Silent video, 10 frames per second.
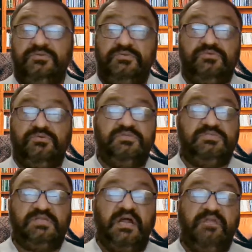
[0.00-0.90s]
You should
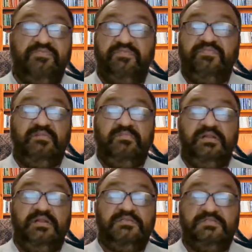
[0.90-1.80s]
start 15
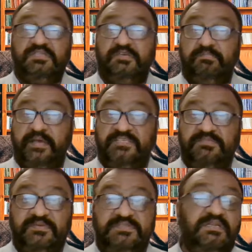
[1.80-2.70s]
minutes, the
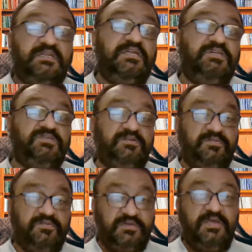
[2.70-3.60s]
best presentation,
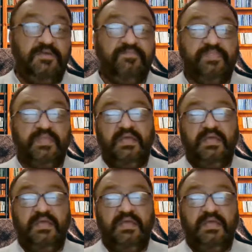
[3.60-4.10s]
okay?